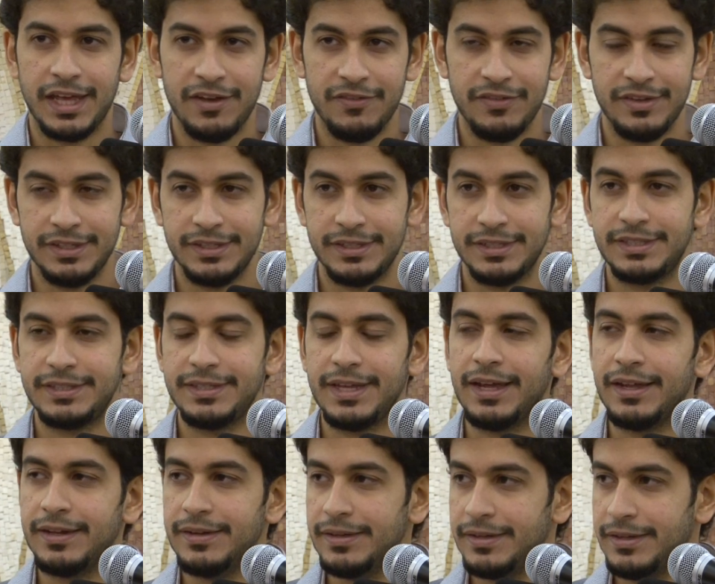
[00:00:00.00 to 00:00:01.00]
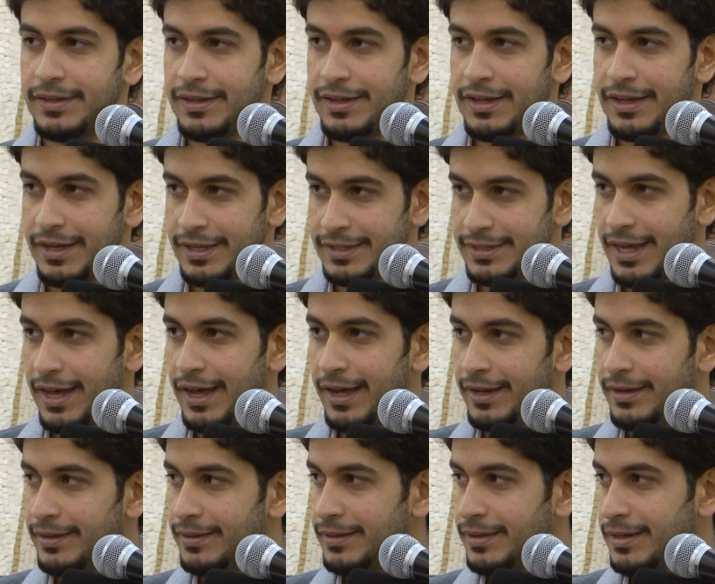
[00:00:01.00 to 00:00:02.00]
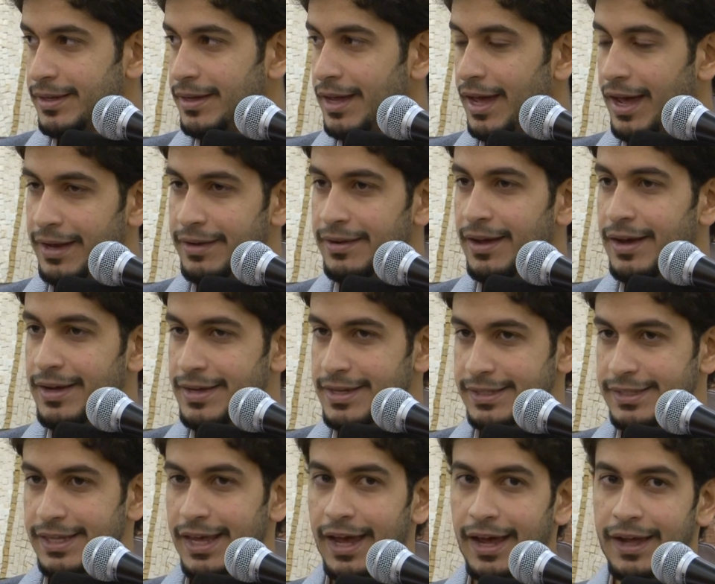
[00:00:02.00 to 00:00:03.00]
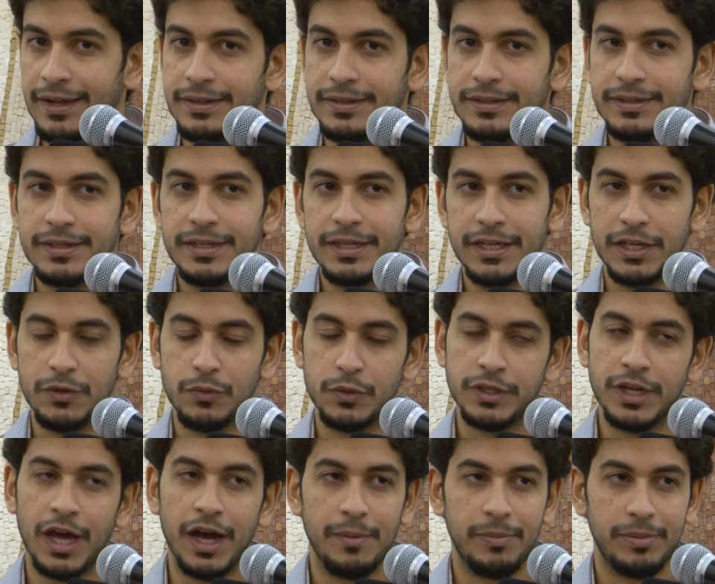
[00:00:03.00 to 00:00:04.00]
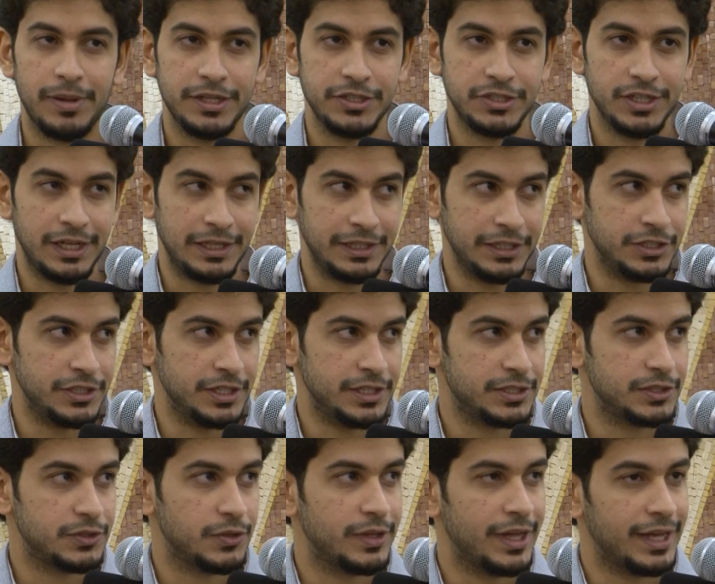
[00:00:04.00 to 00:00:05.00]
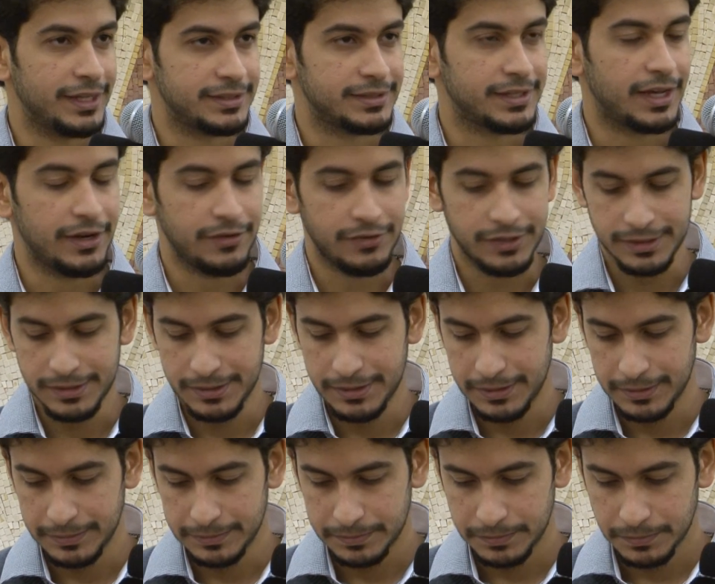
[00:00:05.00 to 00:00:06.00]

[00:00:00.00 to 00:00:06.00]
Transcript: gave instead his head and not his hand. He would not pledge allegiance to that tyrant.